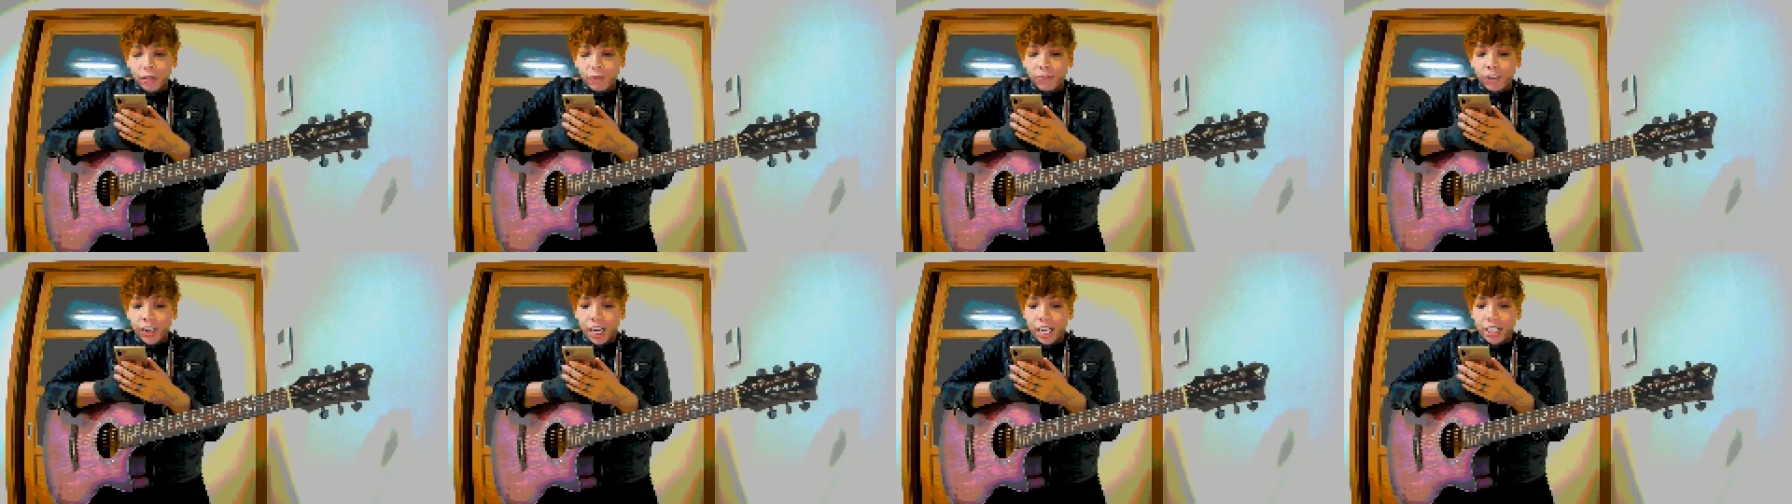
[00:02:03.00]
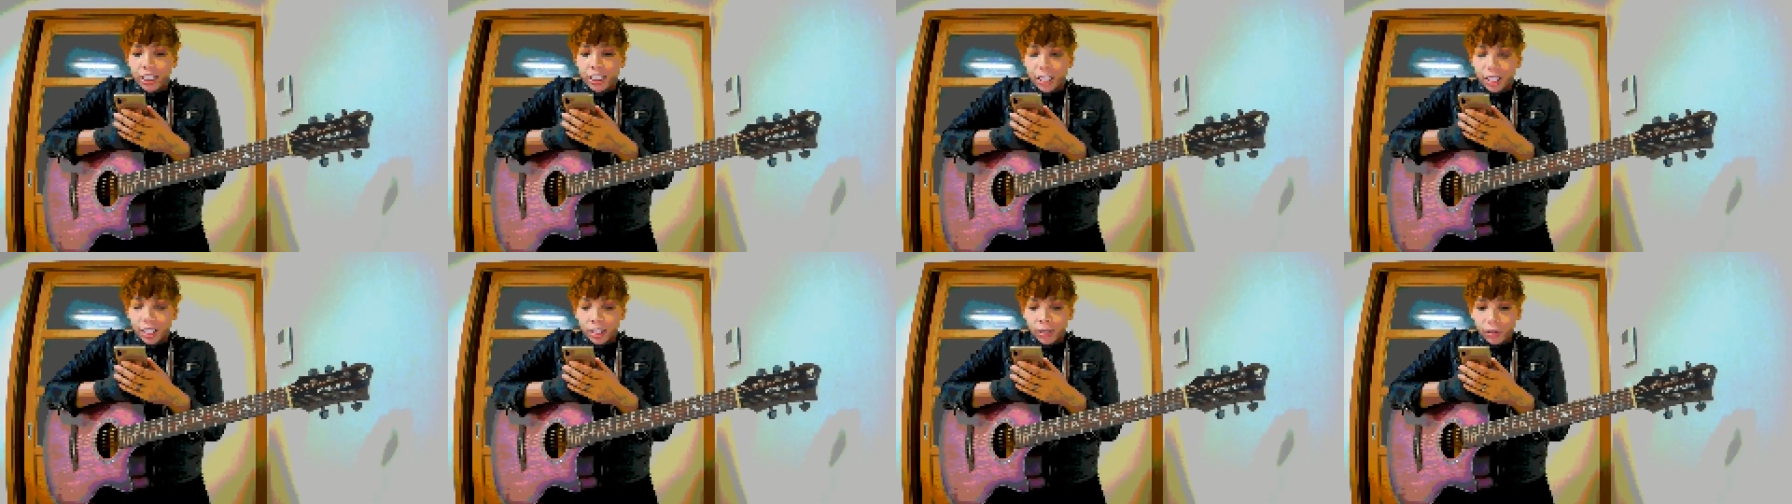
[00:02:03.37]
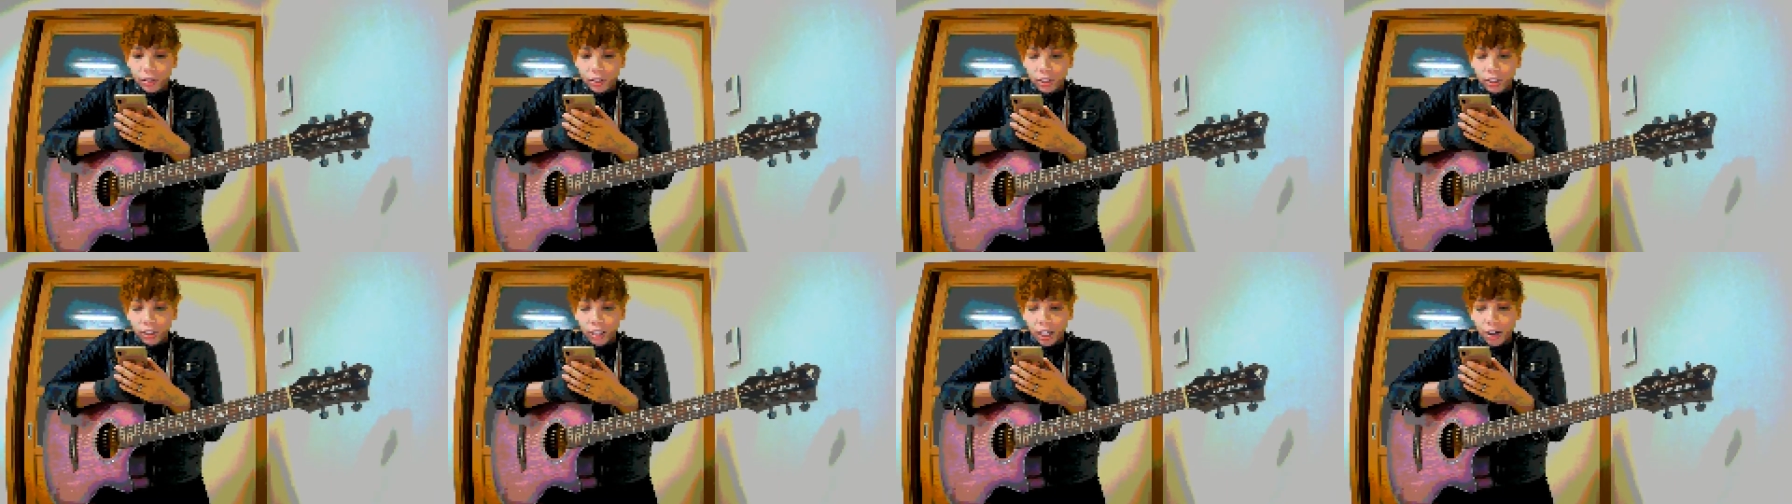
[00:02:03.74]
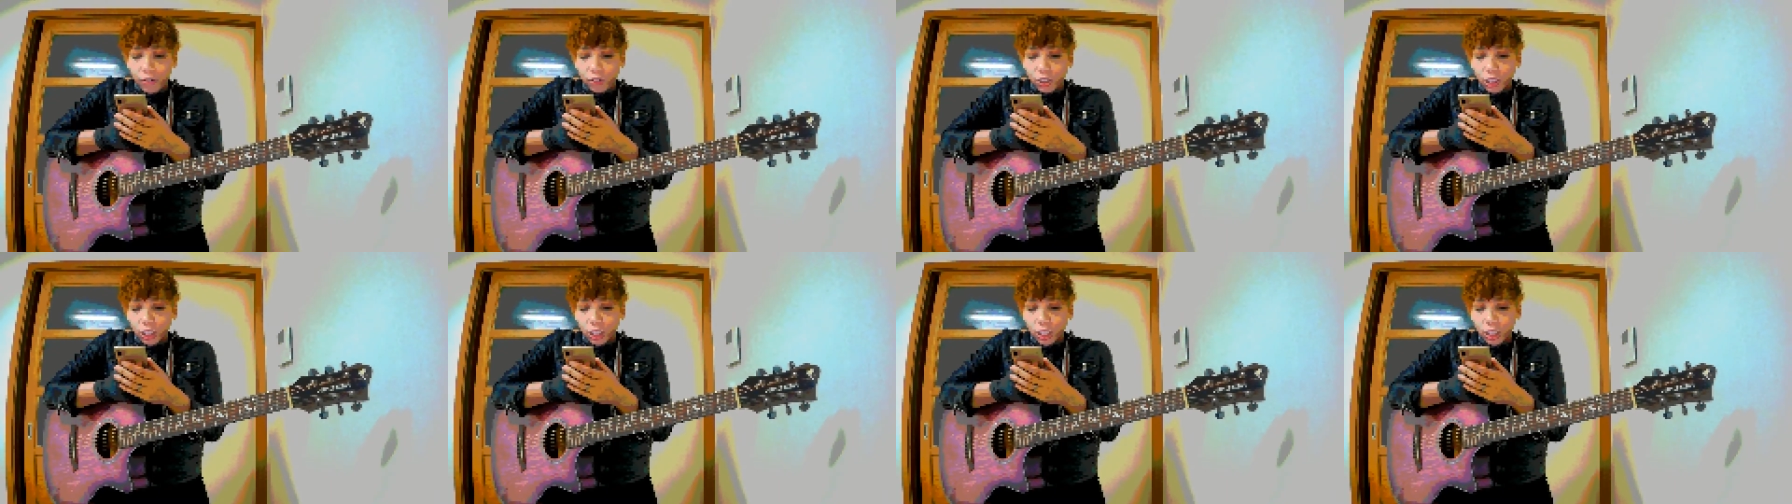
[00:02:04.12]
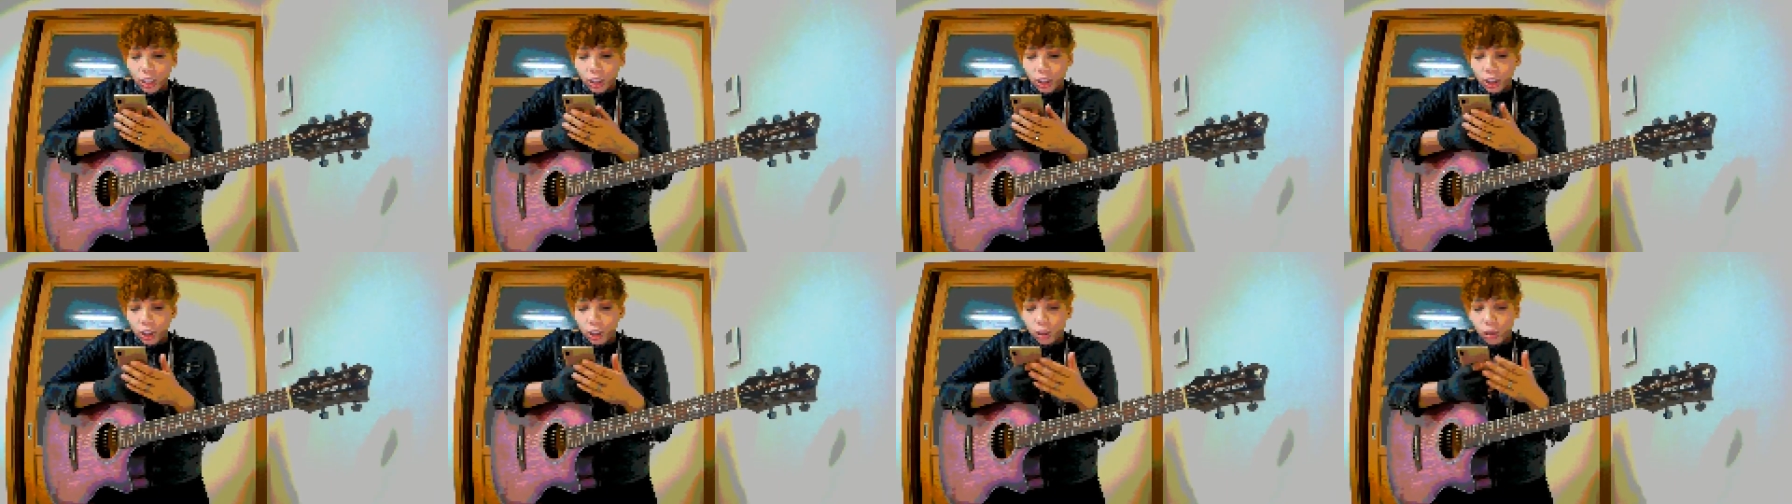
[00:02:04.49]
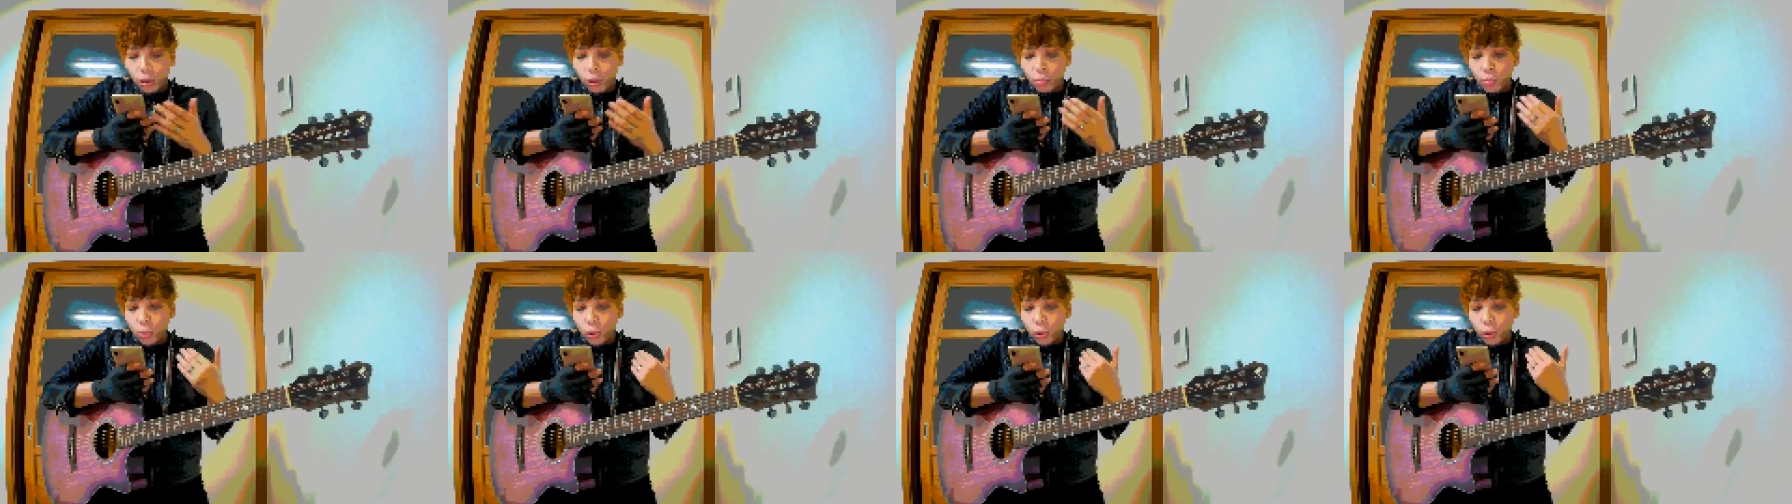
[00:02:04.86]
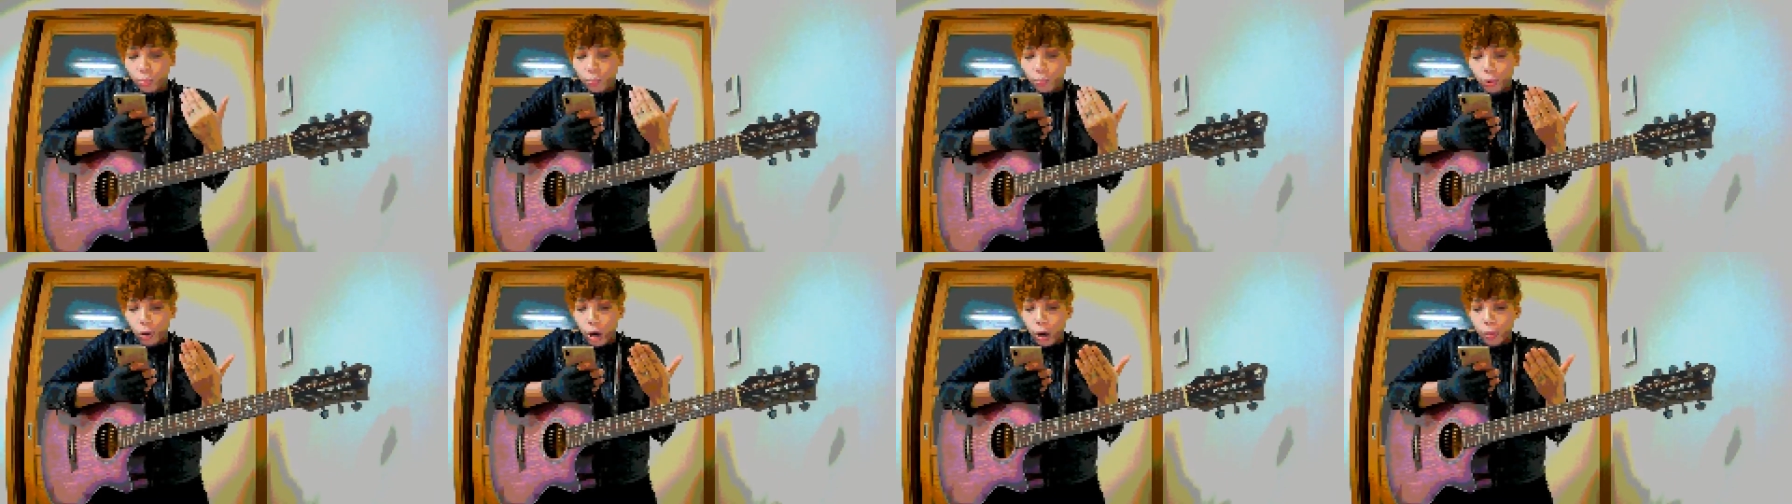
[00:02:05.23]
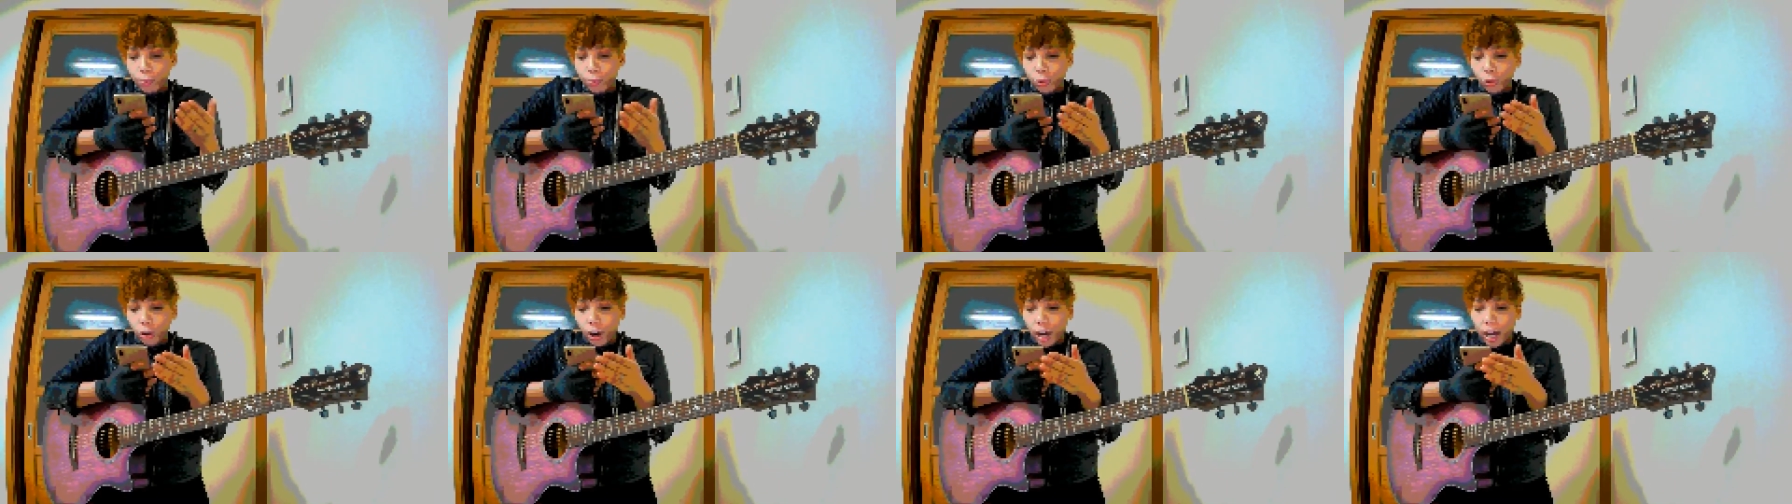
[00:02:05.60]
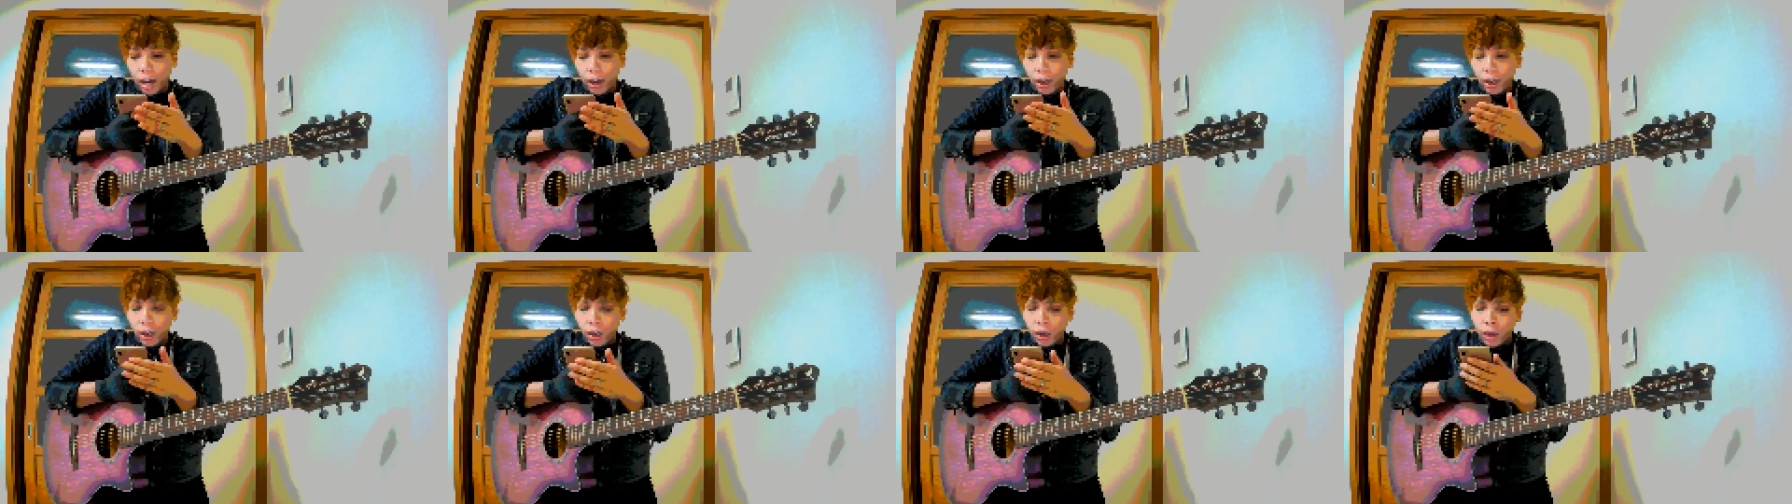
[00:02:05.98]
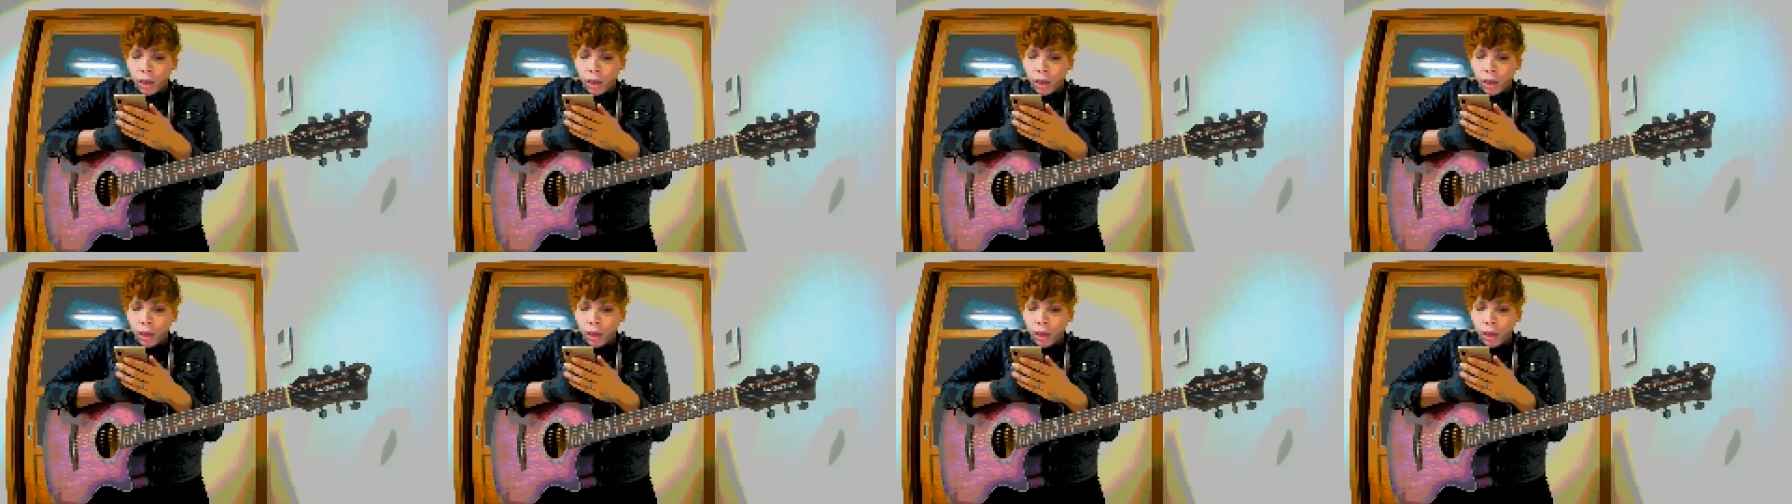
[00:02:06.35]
vanity, selfishness, amor propria,